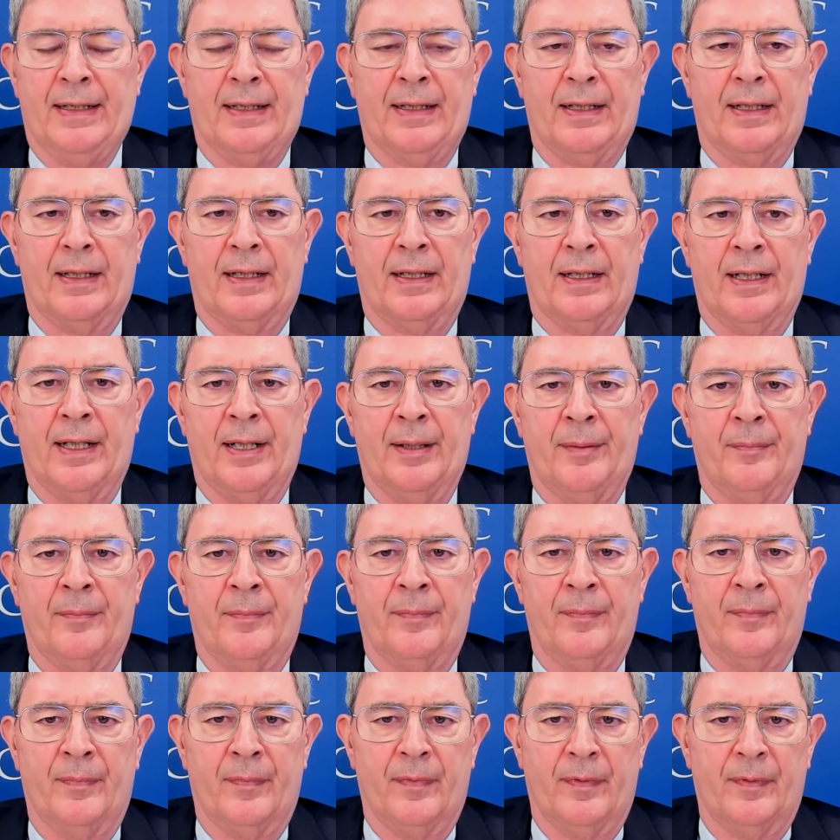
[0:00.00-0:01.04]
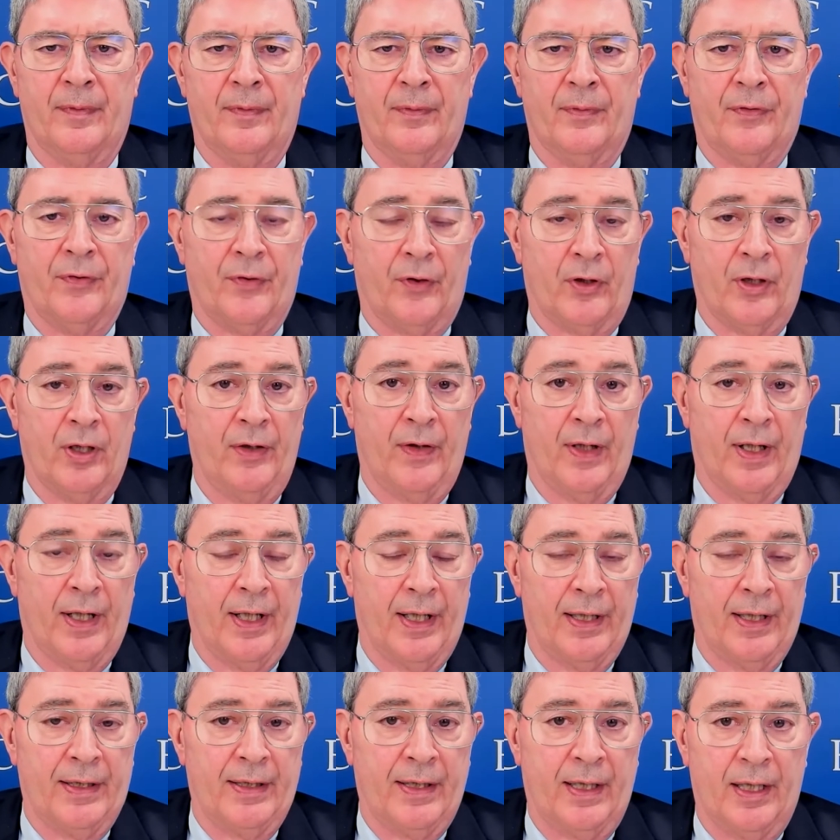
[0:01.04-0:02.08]
I'm sorry that
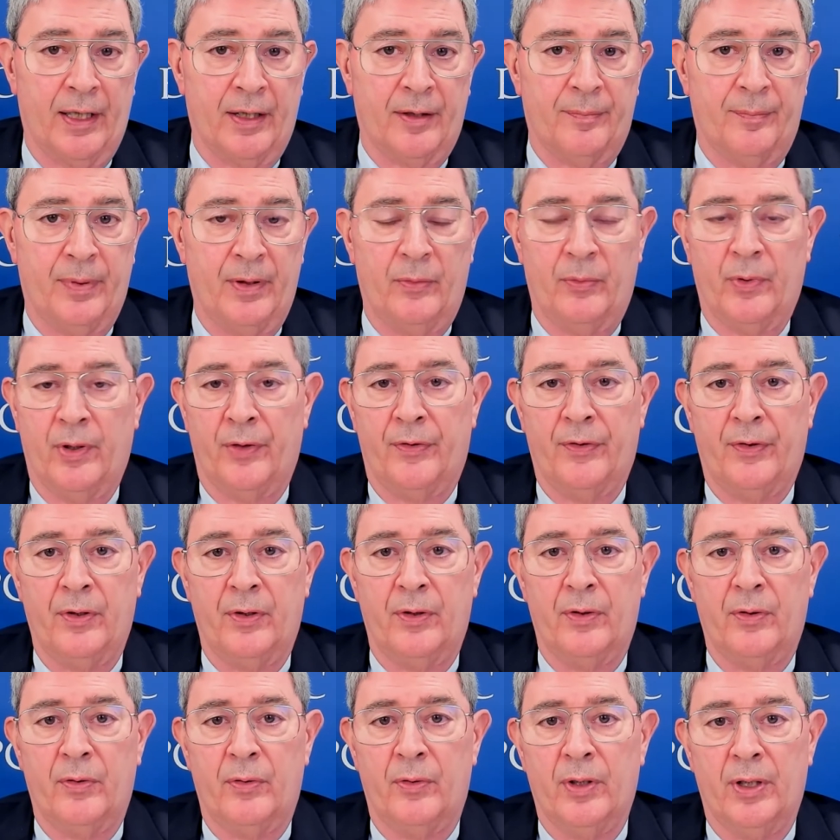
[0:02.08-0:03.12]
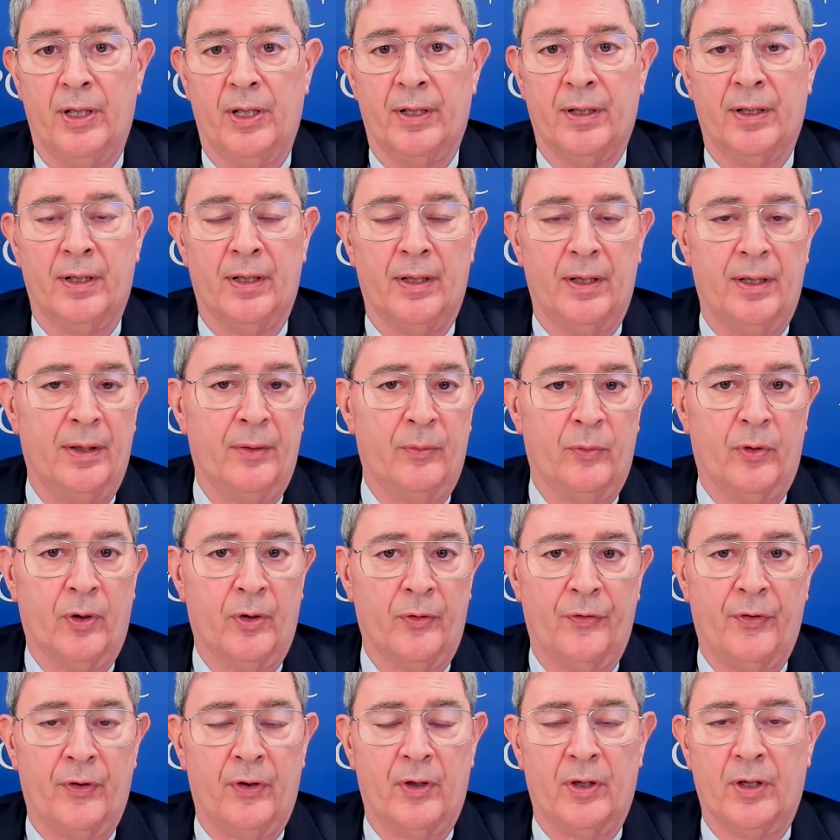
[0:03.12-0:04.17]
I can't be with you in
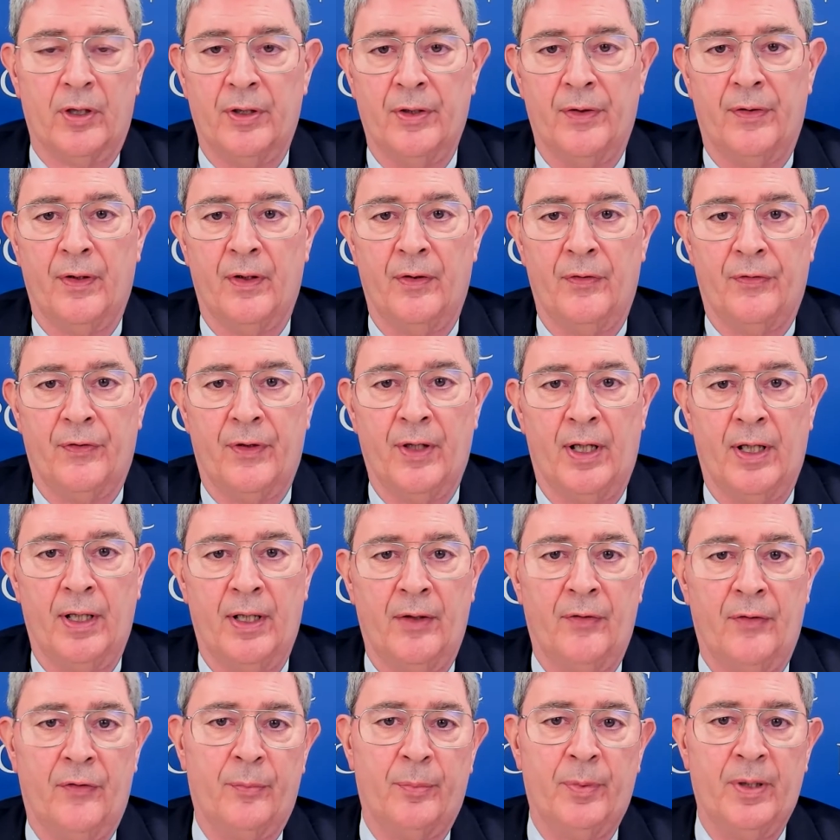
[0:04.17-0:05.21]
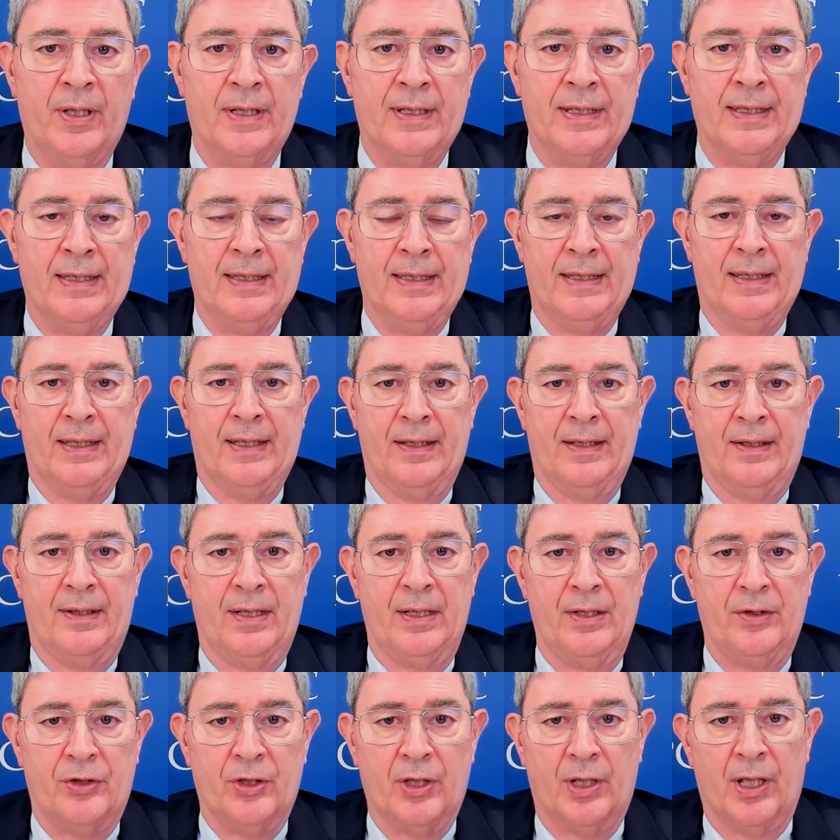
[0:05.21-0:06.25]
Warsaw in these days, but
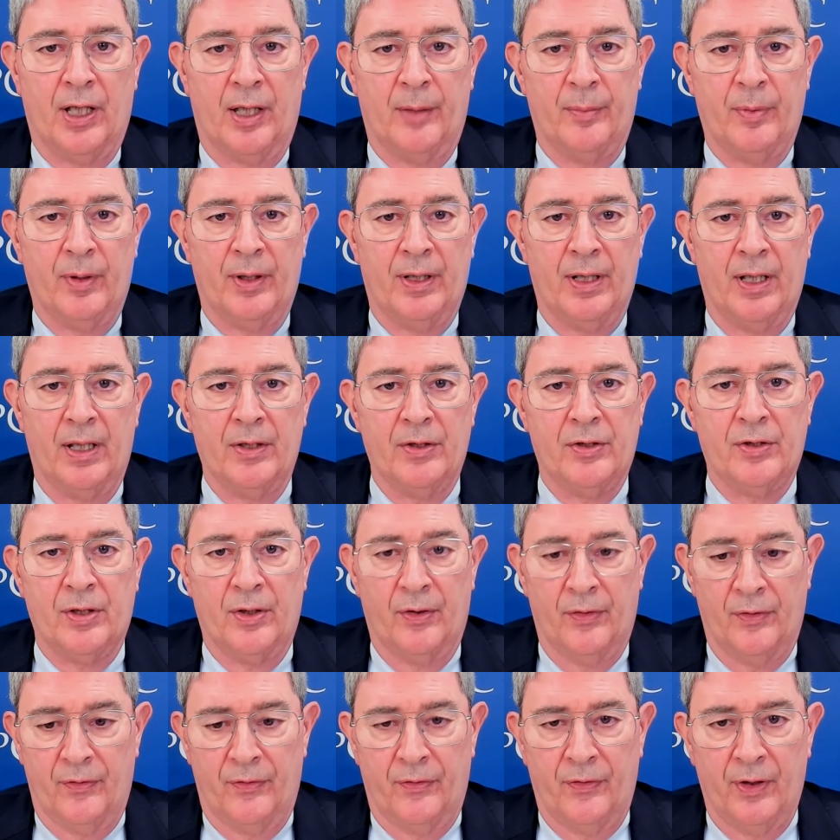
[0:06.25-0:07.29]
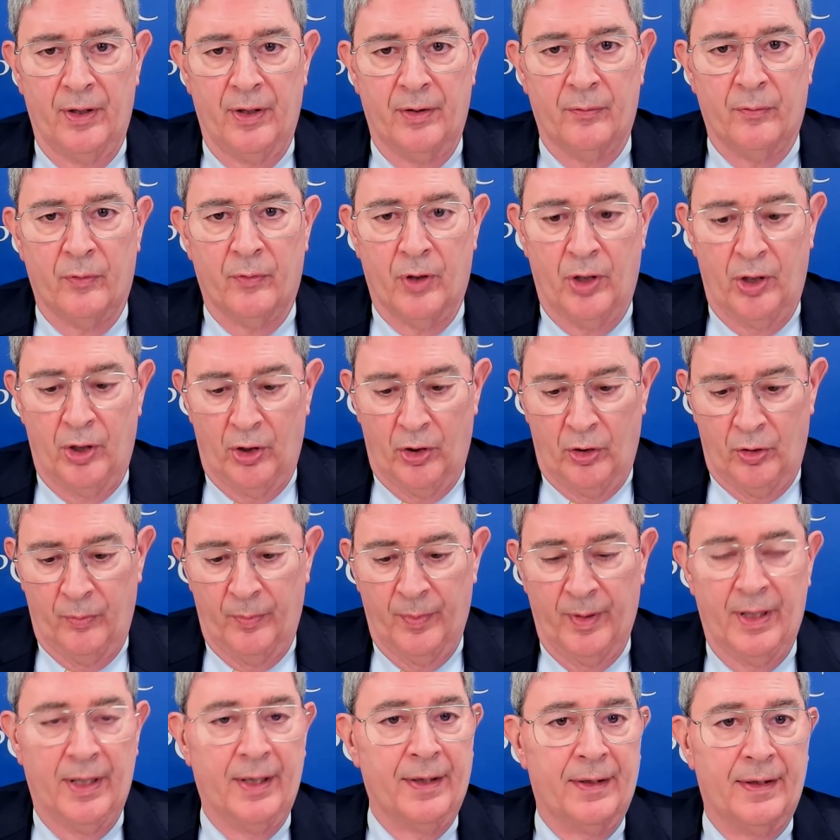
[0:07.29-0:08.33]
teaching obligations in Rome
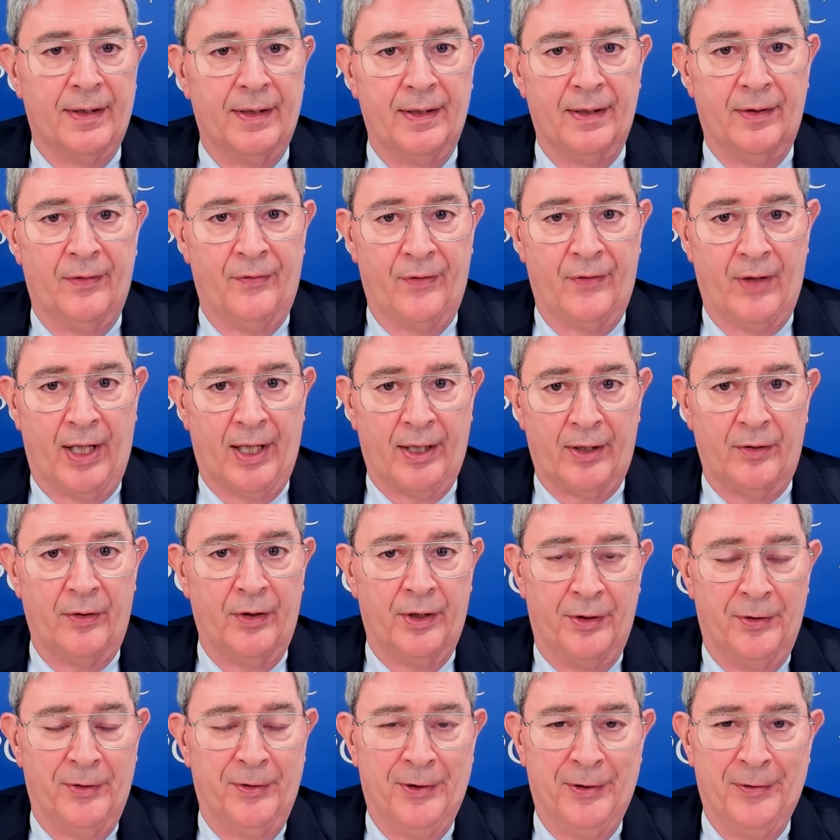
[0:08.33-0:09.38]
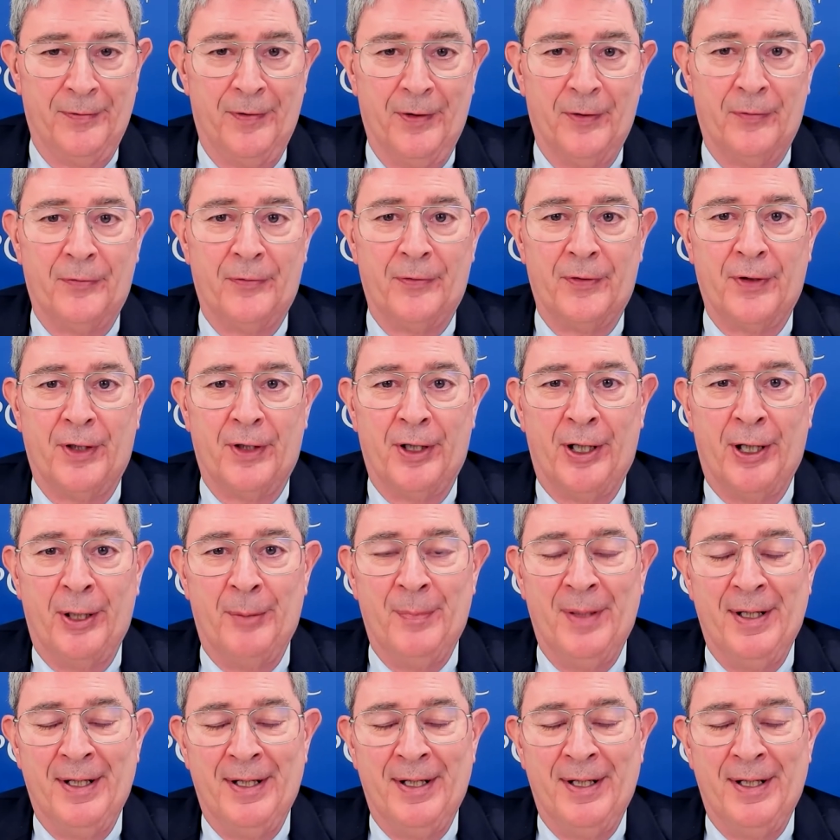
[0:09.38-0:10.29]
at exactly this time